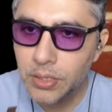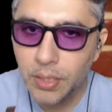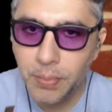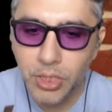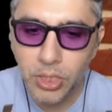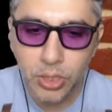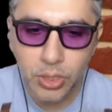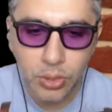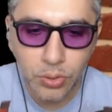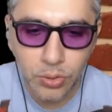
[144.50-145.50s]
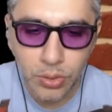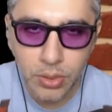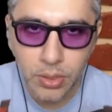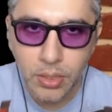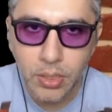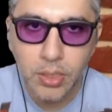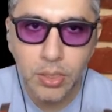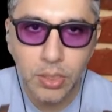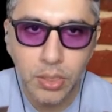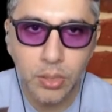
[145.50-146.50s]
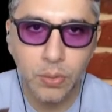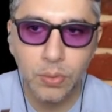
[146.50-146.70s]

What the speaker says: Bunch of to-dos to do.